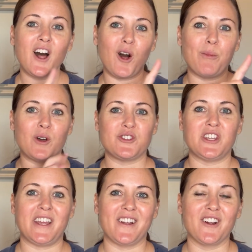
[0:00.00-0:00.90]
I'll post it
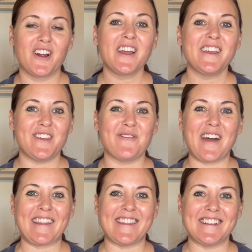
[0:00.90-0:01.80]
here. You've
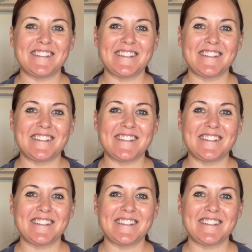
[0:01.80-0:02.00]
got this.